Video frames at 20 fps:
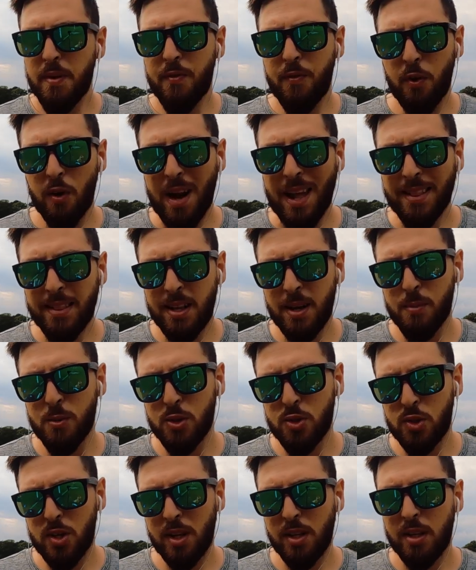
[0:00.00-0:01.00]
Before I
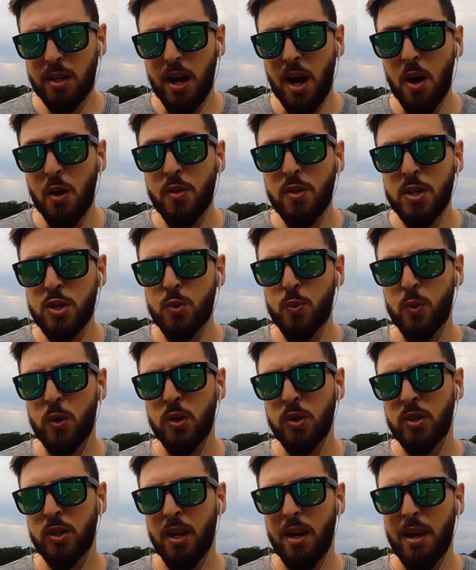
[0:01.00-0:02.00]
demonstrate how this
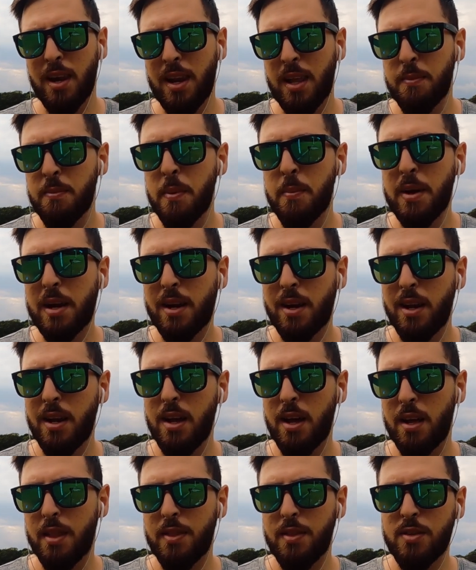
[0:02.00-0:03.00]
works, let me be
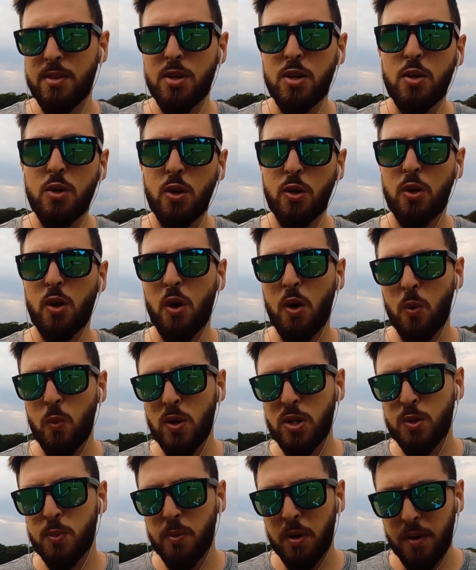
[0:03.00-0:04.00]
clear, this is not
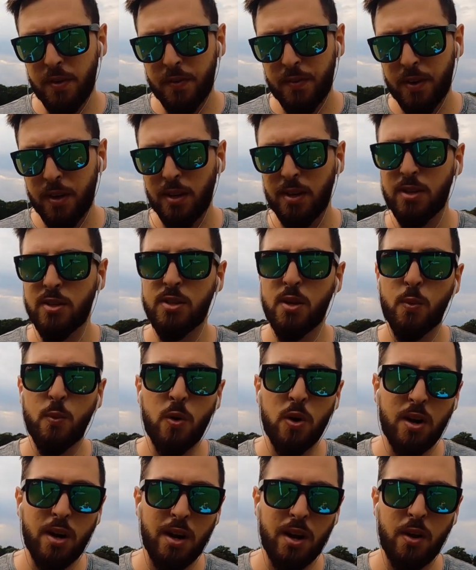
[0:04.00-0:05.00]
always perfect. It's a
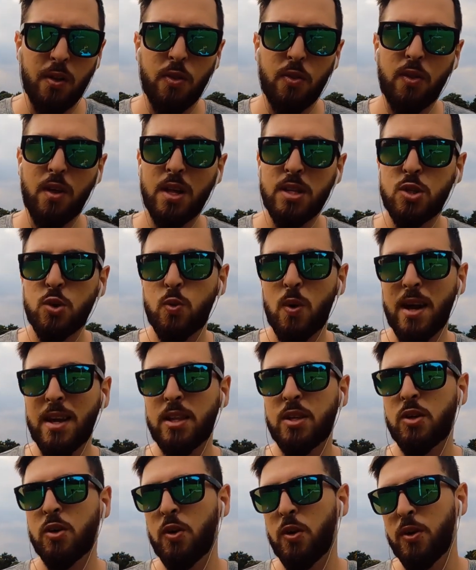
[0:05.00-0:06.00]
workaround. That's why
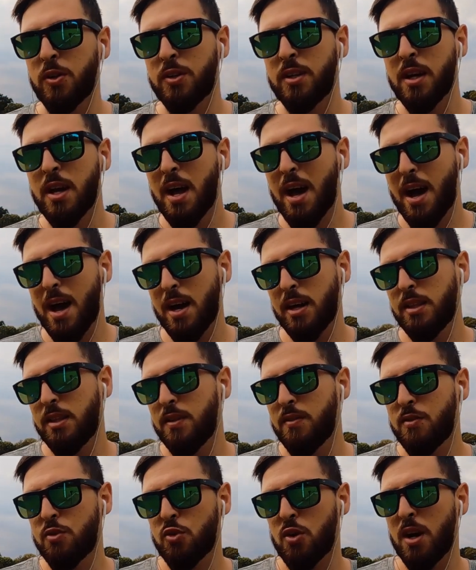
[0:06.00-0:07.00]
it's called
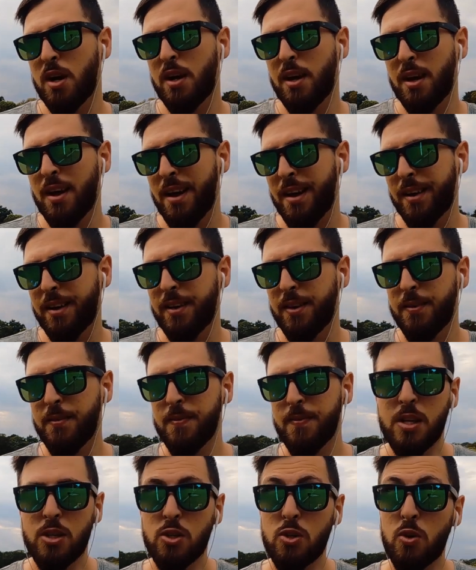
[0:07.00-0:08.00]
active track hack.
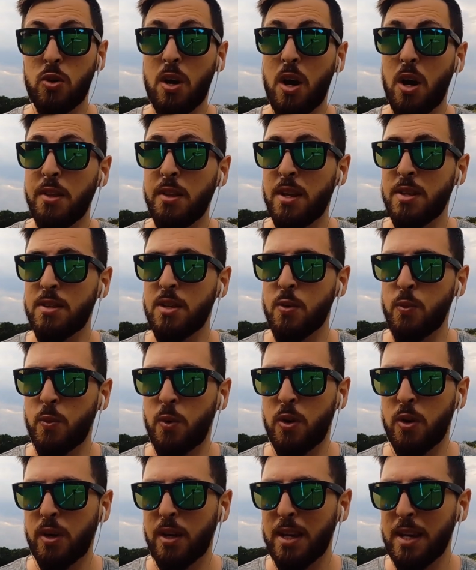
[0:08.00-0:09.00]
So how does it
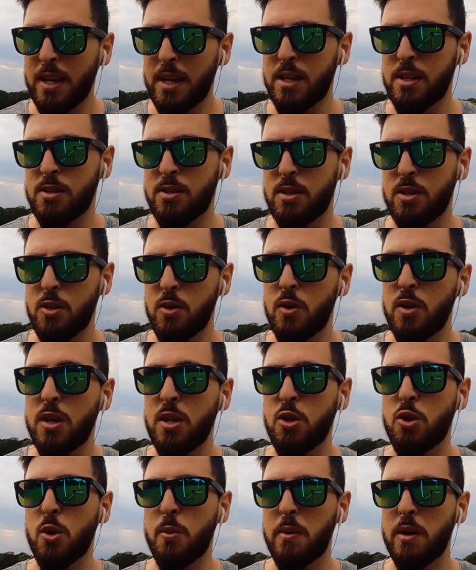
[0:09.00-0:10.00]
work is you
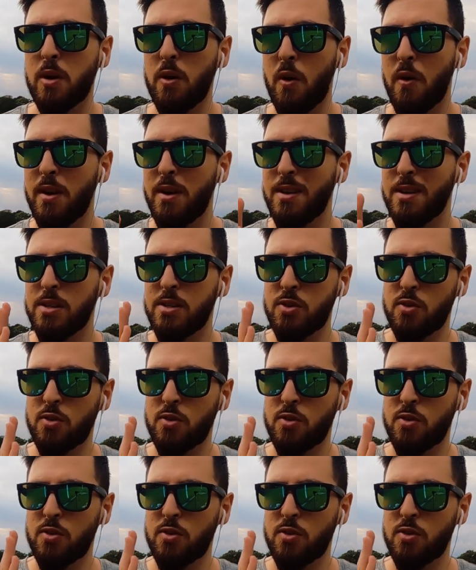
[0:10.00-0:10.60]
need to be going in a